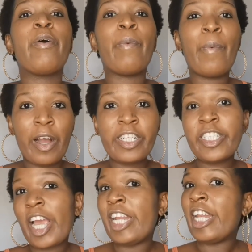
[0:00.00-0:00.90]
watch
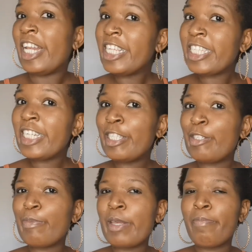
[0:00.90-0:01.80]
and listen
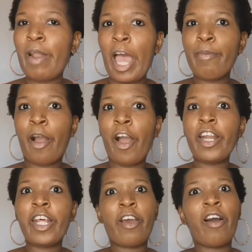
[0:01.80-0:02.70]
to me blab on
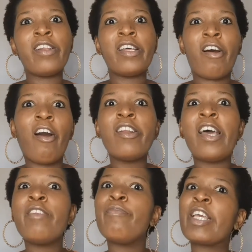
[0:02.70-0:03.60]
and on and on
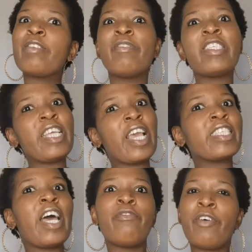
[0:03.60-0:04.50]
and make mistakes
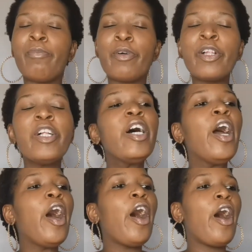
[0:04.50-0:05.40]
and fumble.
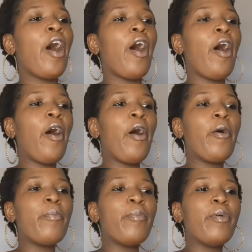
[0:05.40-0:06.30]

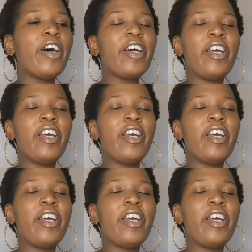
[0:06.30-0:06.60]
Um